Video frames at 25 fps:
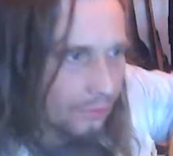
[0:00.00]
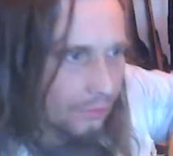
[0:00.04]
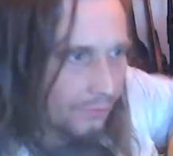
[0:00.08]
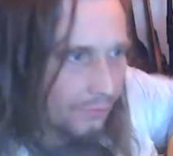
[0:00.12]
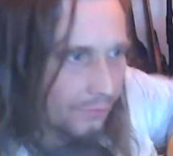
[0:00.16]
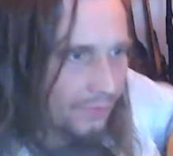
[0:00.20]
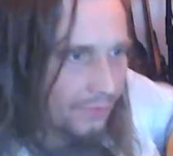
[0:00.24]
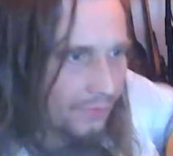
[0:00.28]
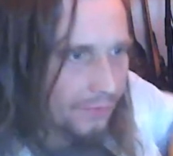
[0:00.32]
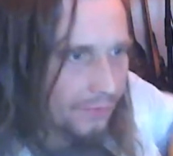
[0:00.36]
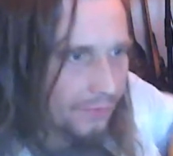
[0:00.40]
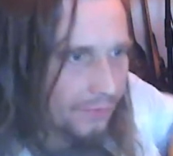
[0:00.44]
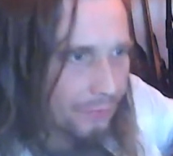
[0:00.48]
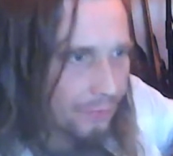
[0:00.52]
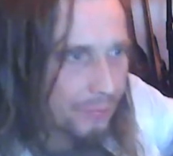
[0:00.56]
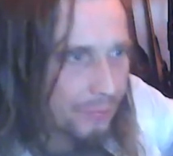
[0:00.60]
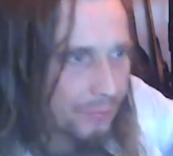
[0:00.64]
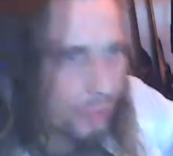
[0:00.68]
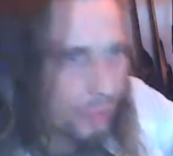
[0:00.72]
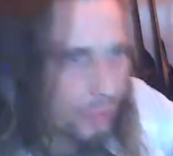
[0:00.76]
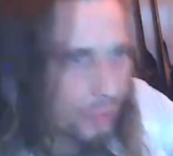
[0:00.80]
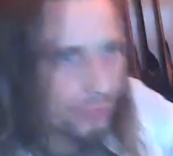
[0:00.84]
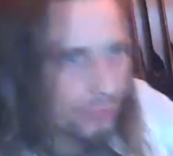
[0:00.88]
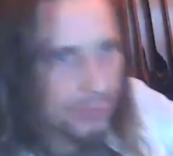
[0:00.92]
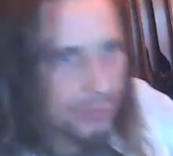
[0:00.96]
it was
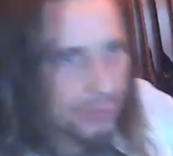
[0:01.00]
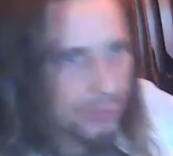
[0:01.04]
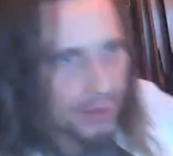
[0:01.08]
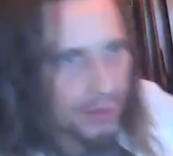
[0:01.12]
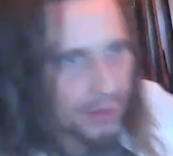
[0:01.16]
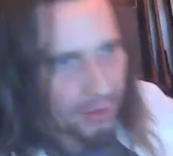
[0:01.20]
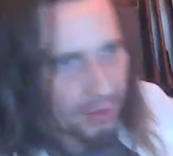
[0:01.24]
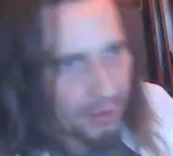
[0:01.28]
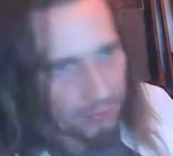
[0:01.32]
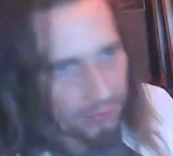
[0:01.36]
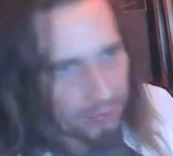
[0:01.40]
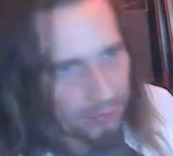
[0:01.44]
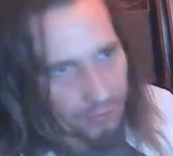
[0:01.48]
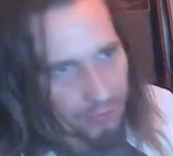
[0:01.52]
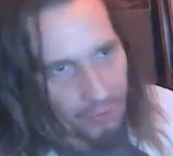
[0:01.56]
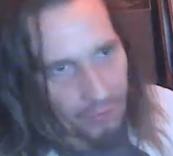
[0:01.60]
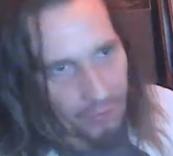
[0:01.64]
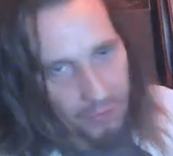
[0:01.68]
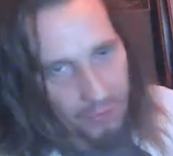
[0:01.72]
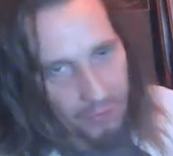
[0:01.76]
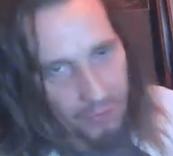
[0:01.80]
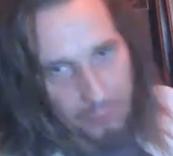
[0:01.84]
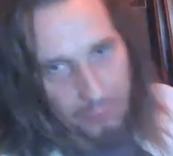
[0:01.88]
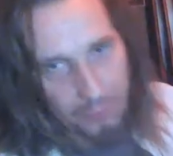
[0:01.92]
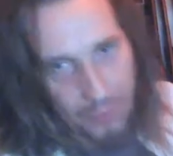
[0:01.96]
beyond repair.
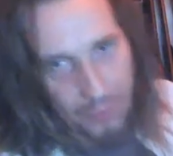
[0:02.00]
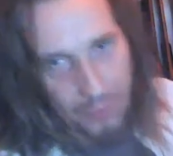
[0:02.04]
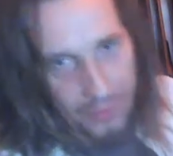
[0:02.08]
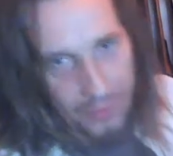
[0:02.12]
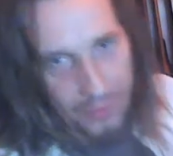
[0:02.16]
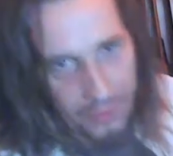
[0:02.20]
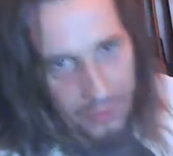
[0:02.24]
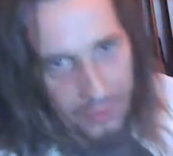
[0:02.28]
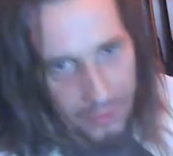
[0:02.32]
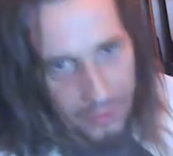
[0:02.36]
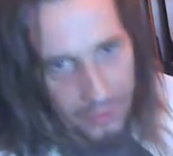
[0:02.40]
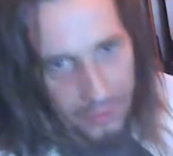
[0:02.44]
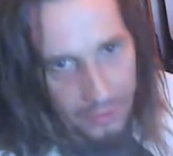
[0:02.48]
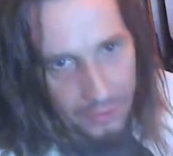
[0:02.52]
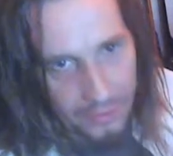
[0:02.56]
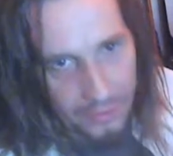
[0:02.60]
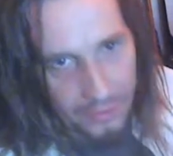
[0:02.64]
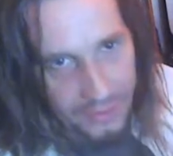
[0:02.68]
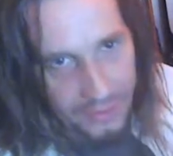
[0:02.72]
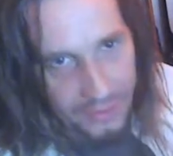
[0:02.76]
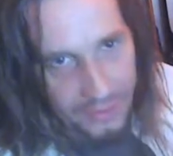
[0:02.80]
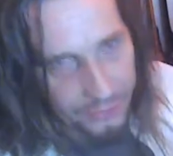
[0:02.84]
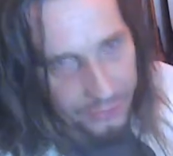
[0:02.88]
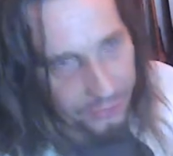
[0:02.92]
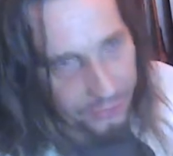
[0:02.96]
My
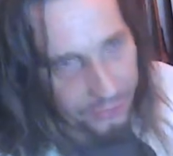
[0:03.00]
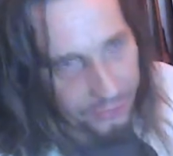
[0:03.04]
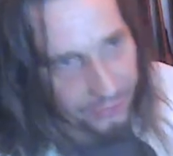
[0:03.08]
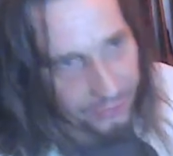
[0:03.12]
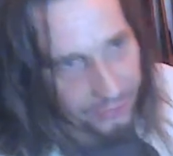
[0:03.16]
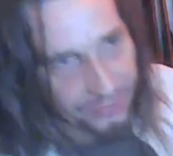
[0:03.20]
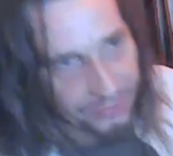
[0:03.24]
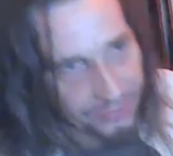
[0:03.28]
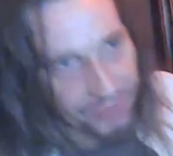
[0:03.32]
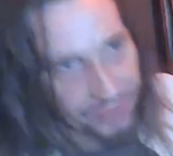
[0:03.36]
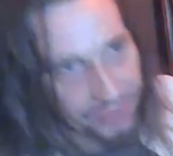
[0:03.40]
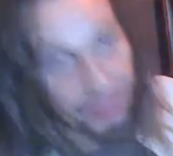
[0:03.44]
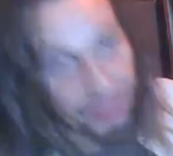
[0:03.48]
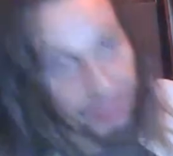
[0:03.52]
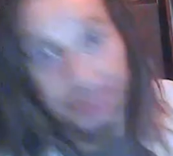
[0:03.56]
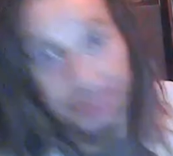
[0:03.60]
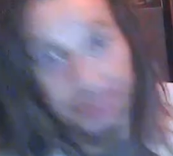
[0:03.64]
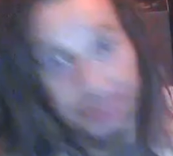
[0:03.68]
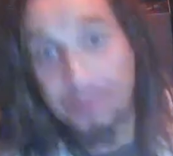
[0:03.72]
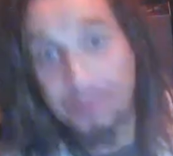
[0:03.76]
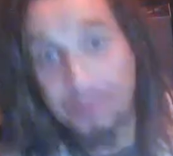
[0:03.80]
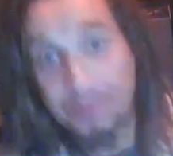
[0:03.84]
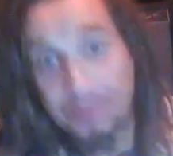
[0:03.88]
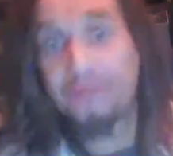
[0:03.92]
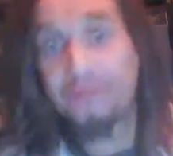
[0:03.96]
electroacoustic, which had
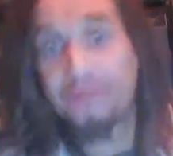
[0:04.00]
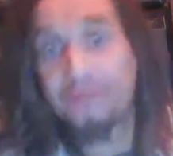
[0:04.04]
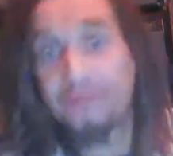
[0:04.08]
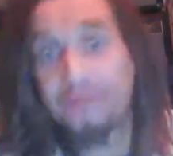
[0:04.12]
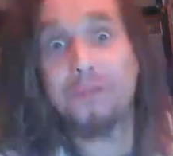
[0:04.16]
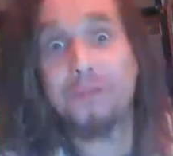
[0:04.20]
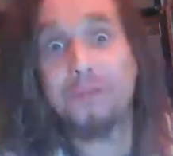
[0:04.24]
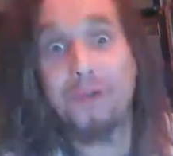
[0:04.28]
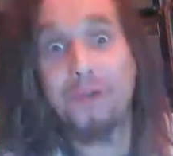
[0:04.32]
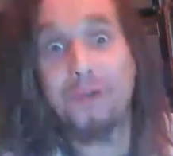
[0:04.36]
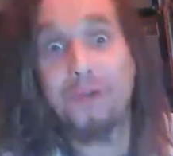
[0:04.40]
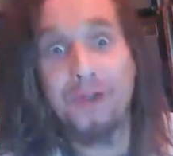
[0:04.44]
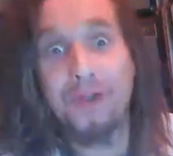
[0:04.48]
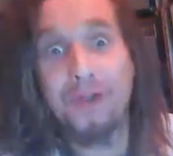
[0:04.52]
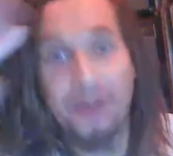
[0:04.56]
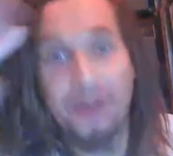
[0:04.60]
been given to me by